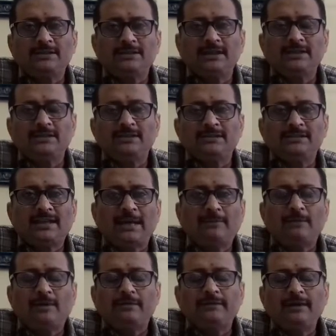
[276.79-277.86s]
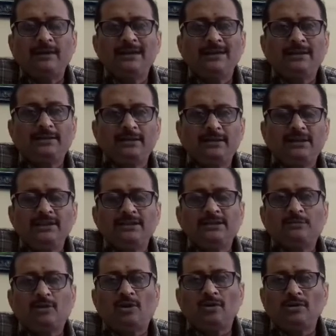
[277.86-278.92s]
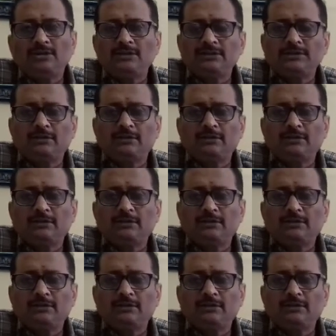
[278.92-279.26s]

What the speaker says: then this type of cretinism occurs.